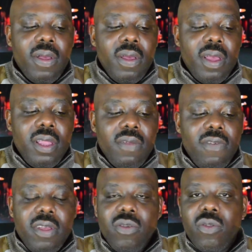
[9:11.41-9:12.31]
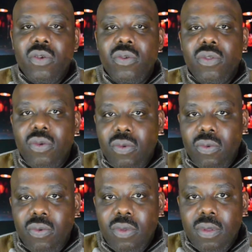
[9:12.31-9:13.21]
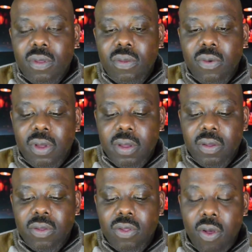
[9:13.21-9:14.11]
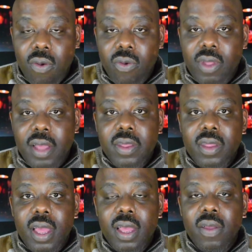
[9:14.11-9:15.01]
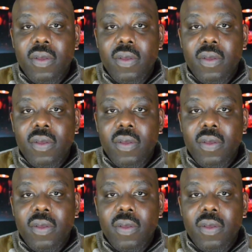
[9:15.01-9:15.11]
individuals who chose, I should say,